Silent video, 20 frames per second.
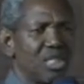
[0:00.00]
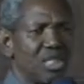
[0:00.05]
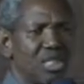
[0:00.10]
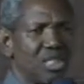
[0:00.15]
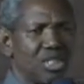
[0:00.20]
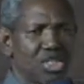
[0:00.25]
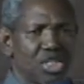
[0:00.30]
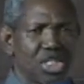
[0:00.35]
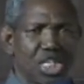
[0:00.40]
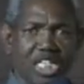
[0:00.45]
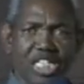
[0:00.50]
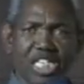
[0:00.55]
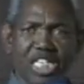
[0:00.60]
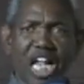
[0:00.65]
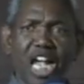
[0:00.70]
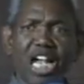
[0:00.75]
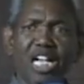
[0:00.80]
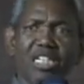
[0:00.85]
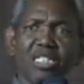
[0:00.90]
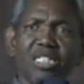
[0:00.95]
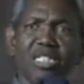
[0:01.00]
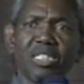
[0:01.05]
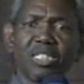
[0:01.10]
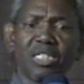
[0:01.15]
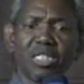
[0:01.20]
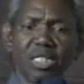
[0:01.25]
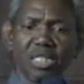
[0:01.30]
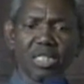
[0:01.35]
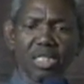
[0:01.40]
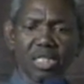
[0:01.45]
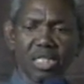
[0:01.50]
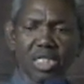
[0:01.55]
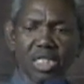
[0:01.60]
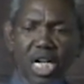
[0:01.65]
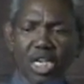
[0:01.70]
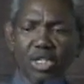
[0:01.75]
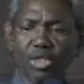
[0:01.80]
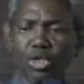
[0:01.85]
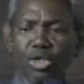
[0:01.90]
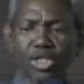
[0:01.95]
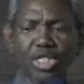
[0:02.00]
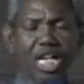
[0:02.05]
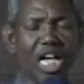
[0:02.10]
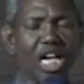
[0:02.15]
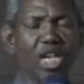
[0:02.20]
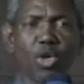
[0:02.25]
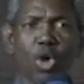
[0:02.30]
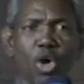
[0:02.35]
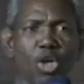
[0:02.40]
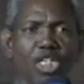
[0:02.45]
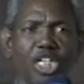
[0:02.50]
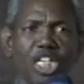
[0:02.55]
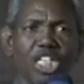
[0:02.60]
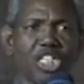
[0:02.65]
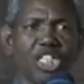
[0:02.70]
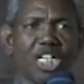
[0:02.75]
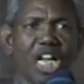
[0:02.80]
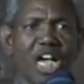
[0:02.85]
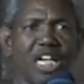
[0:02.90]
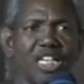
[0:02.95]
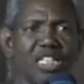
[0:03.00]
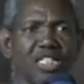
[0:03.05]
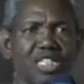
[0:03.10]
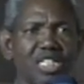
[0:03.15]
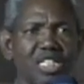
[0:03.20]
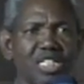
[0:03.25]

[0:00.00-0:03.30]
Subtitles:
Sister, can you tell God this night,